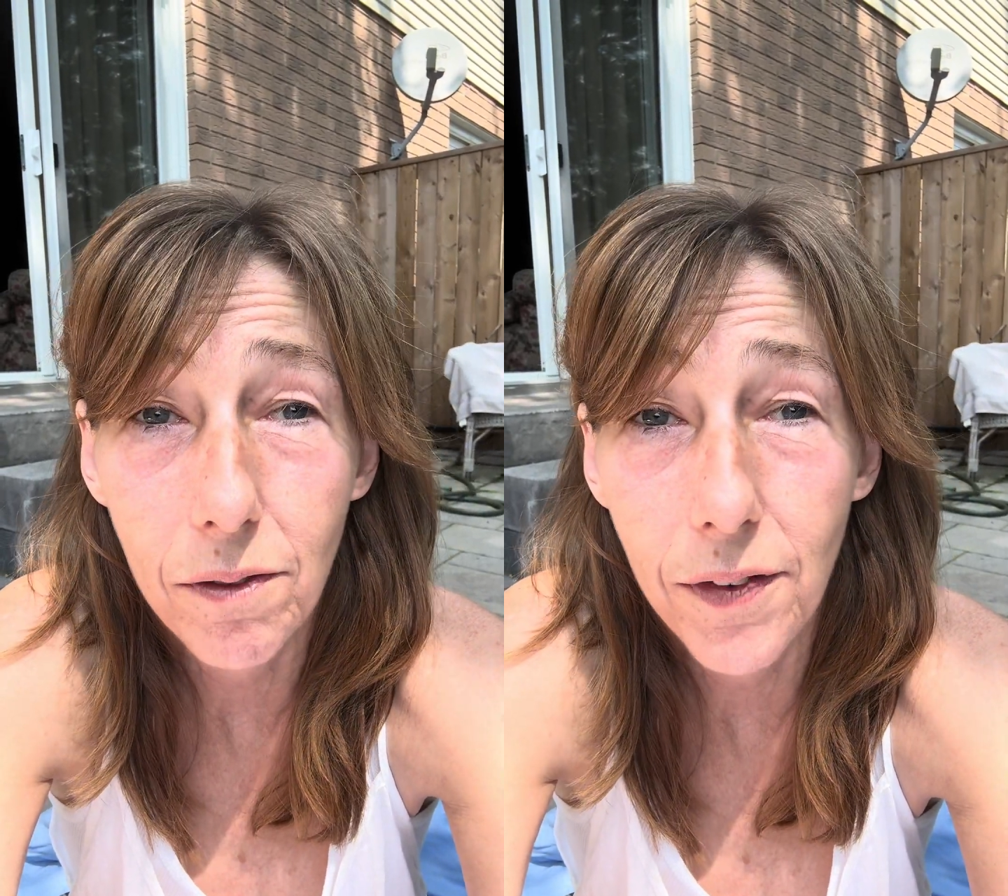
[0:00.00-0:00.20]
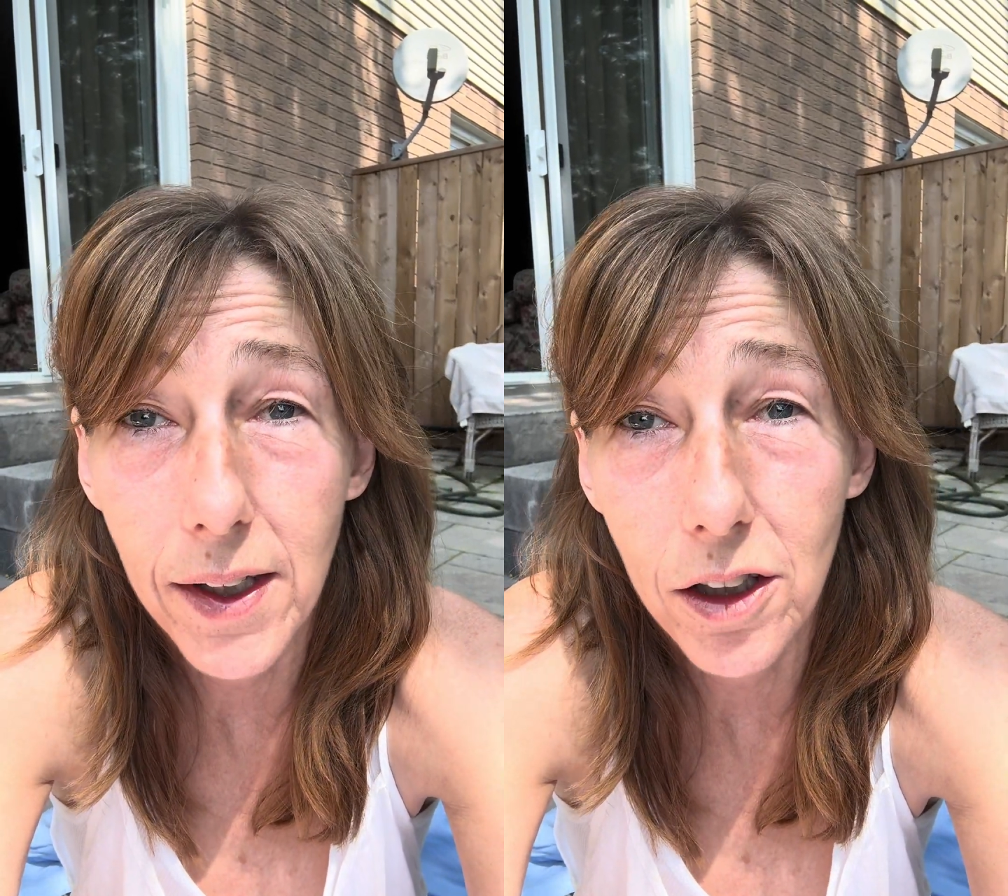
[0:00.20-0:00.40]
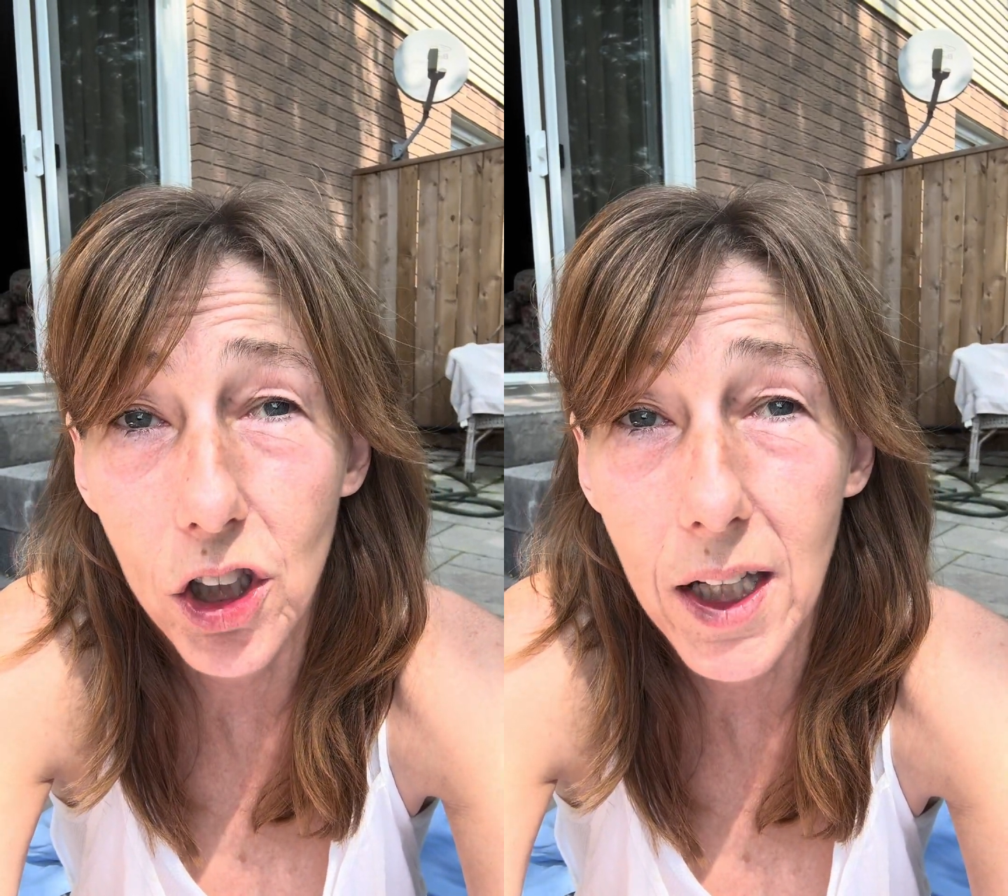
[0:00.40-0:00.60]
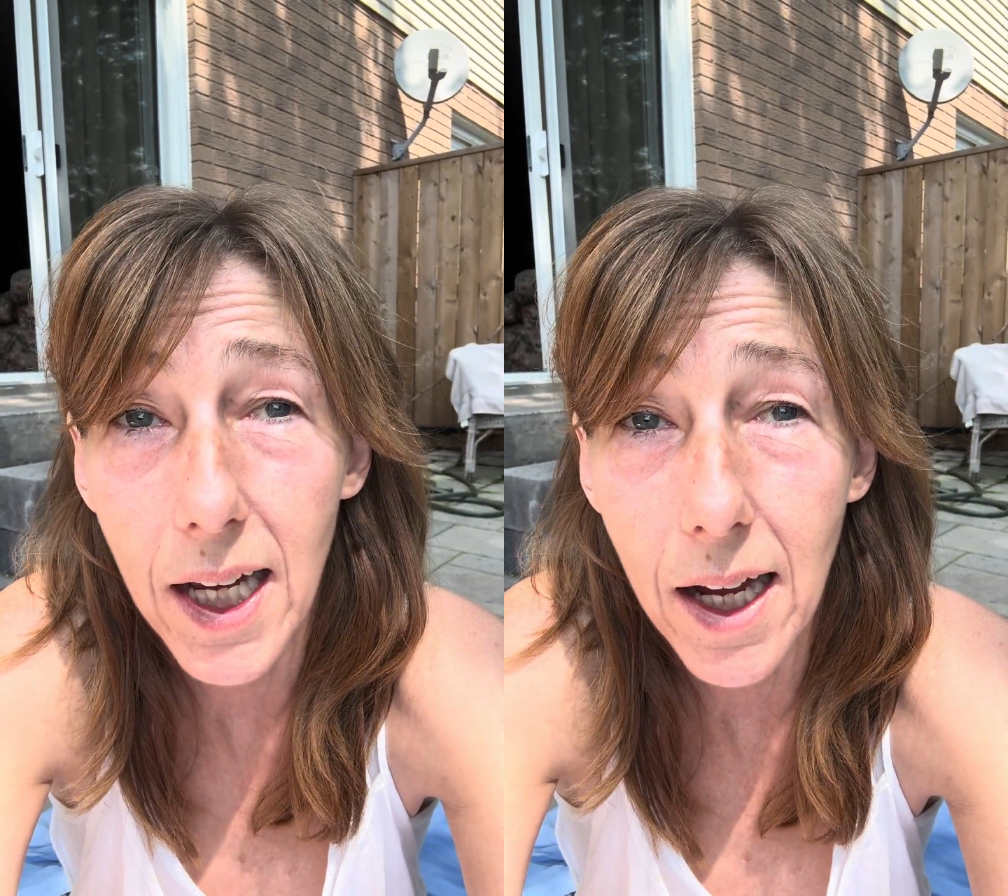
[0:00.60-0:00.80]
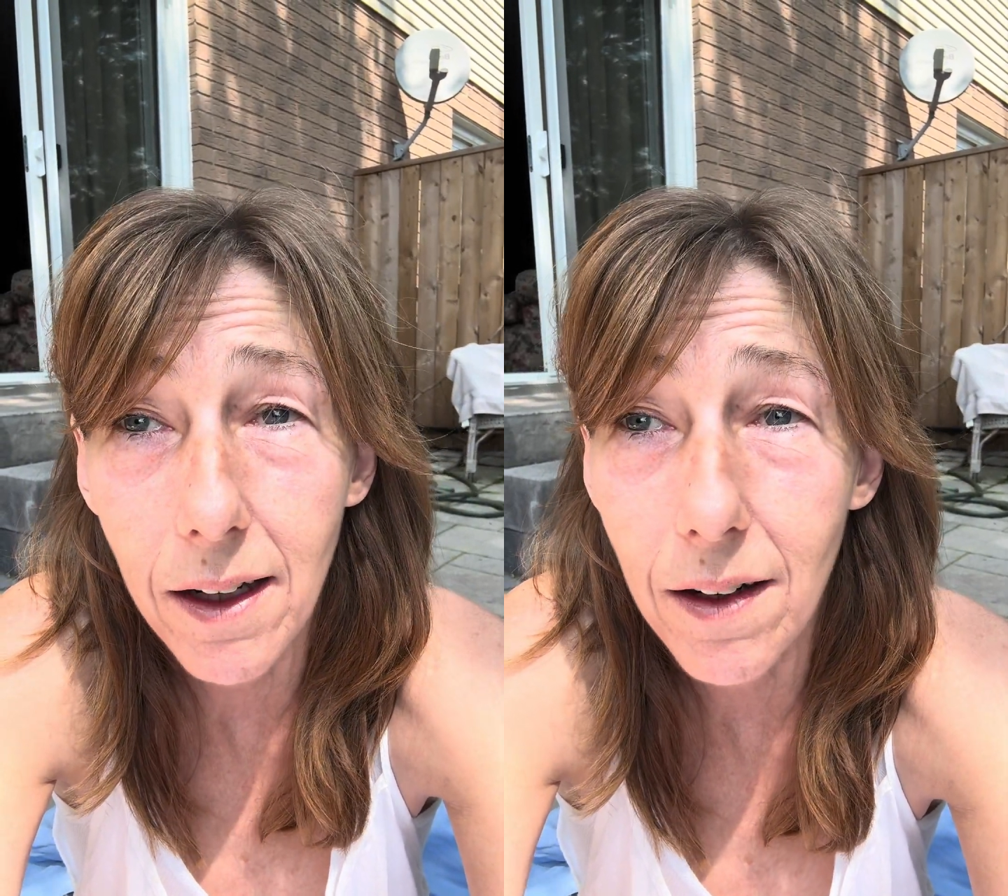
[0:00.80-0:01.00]
finish the
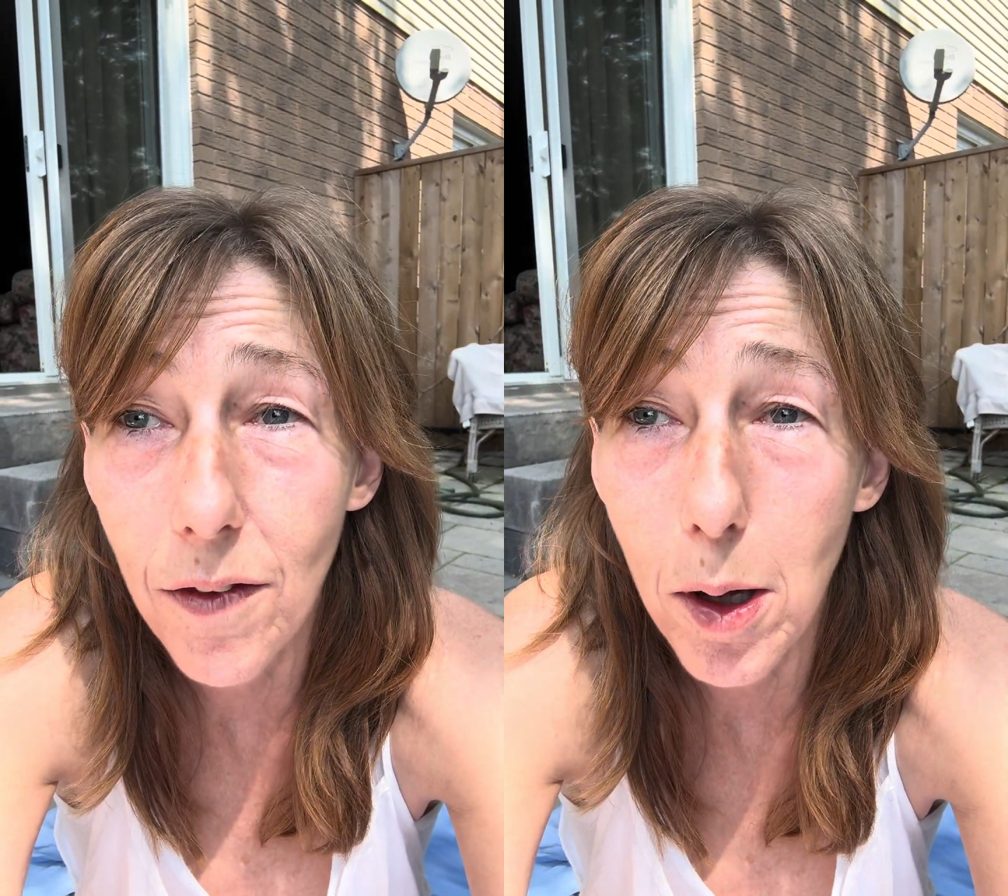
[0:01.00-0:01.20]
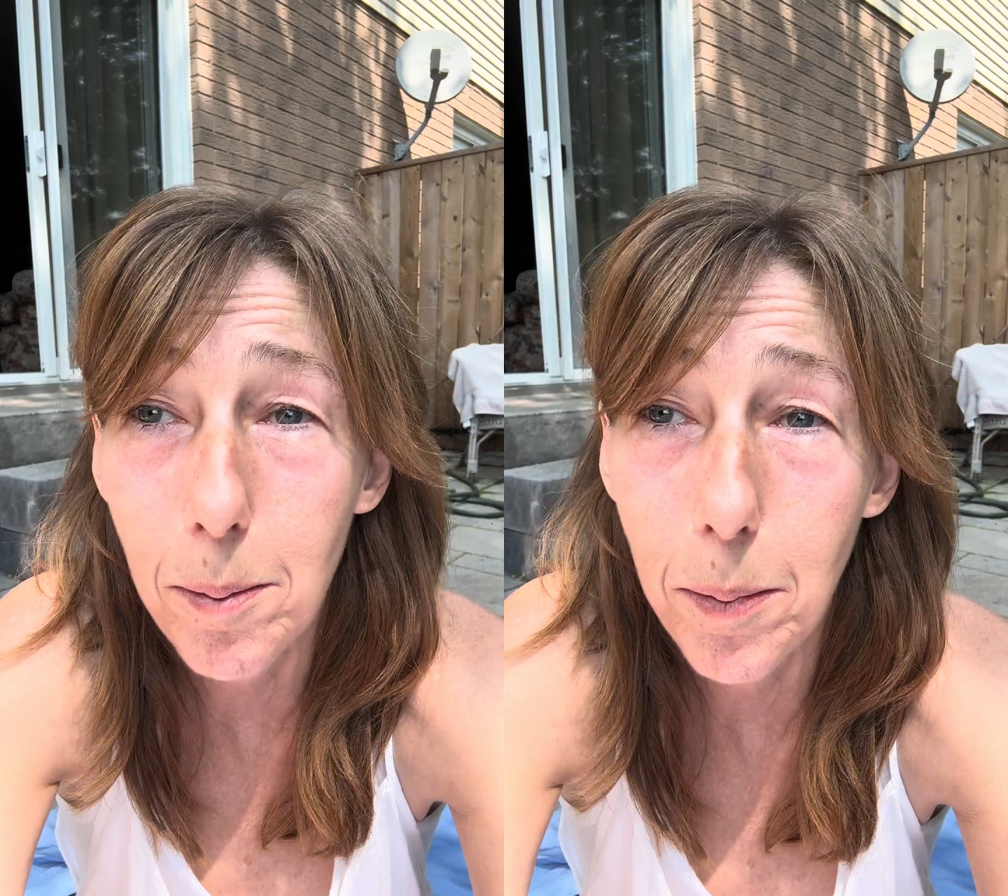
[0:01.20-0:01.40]
end of that